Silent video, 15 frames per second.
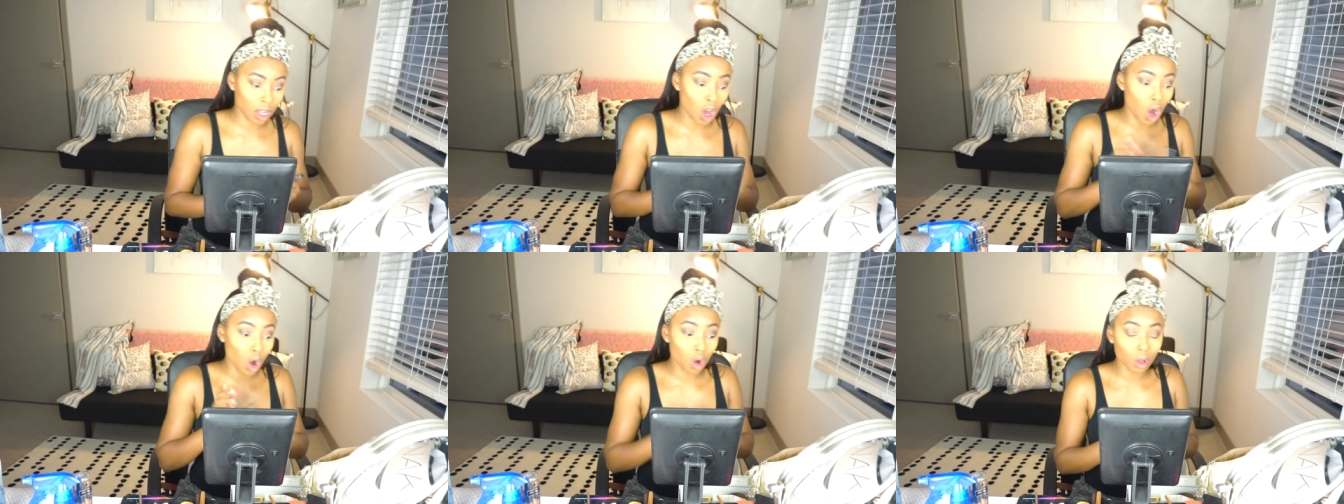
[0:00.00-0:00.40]

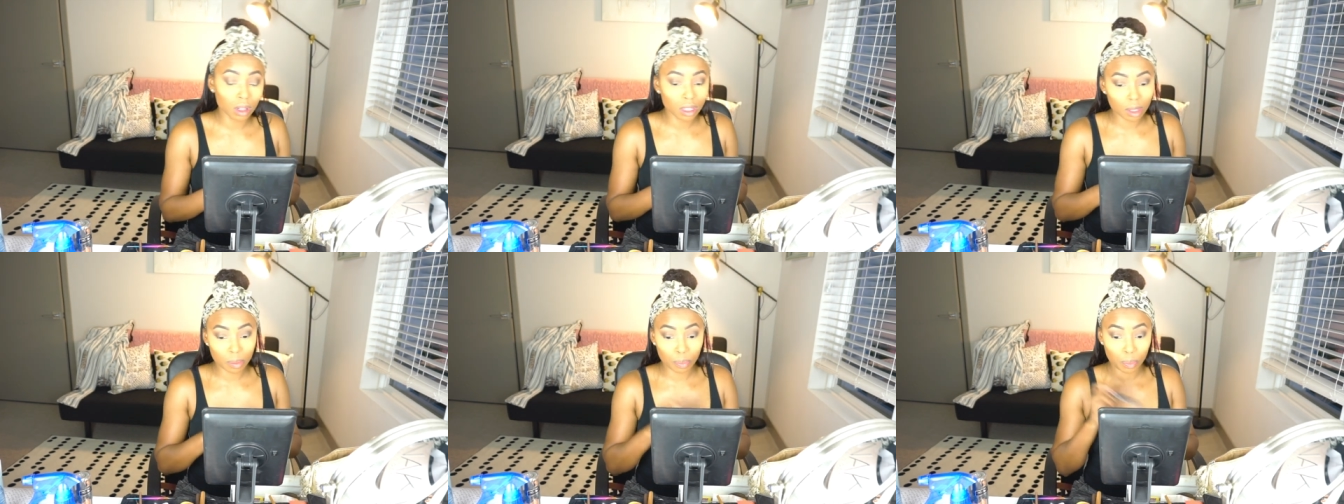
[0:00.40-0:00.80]
the
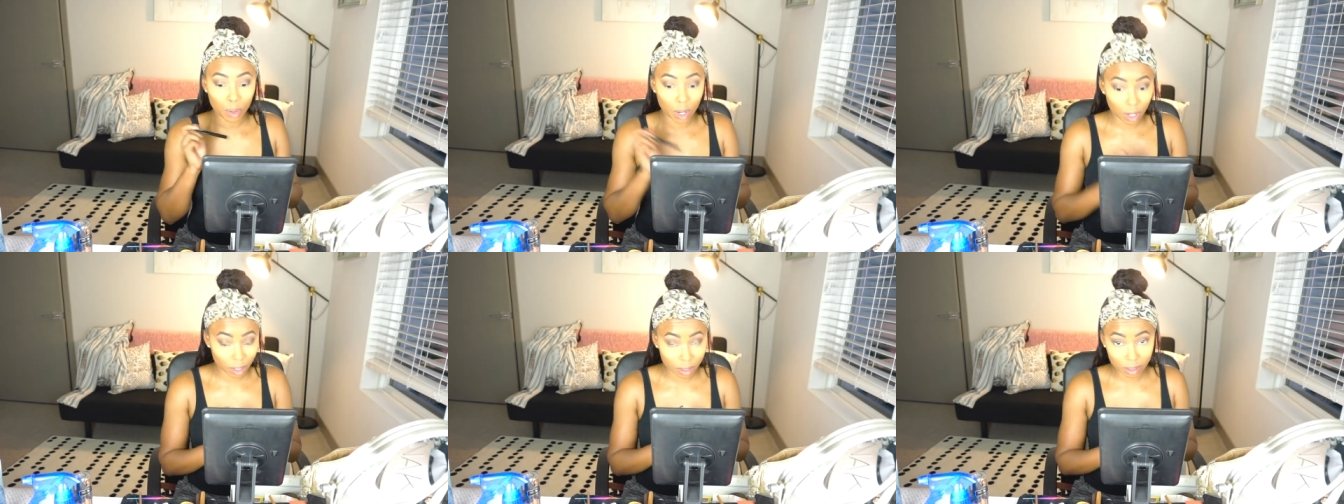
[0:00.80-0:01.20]
only
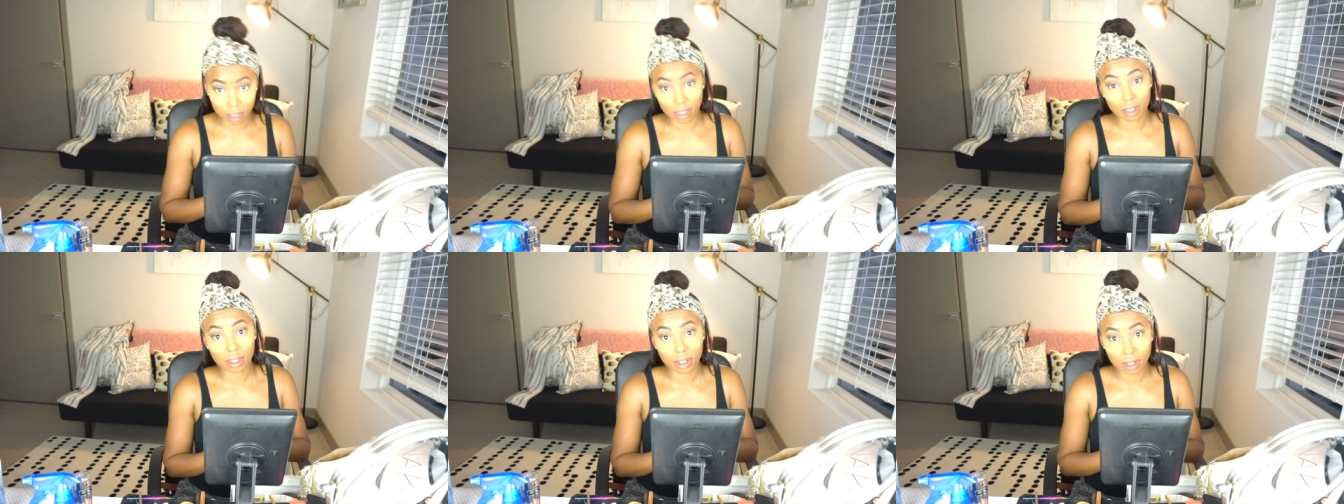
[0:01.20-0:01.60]

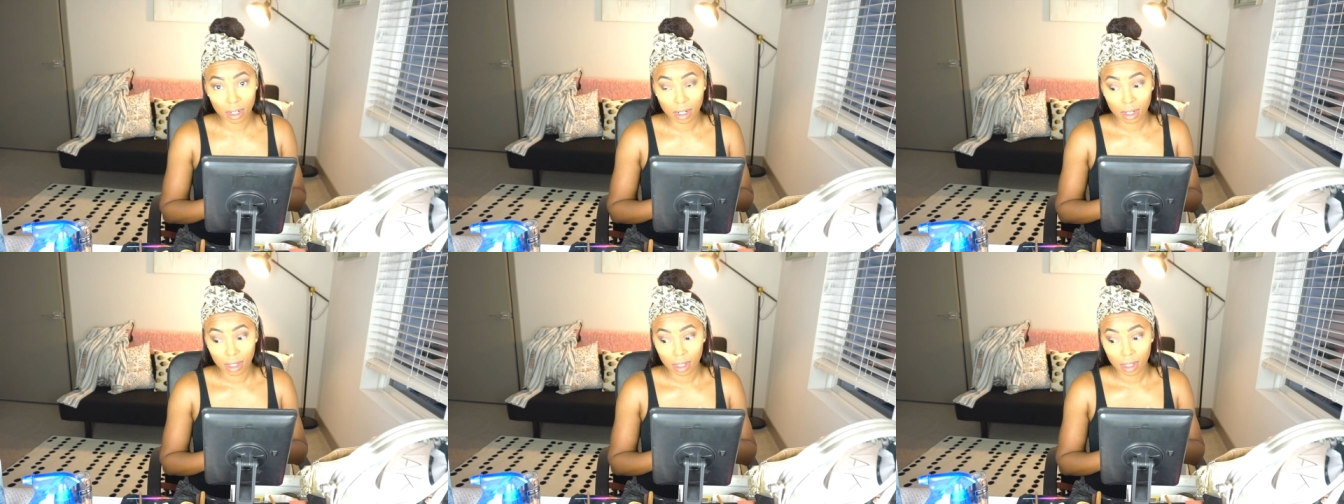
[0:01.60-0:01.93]
person,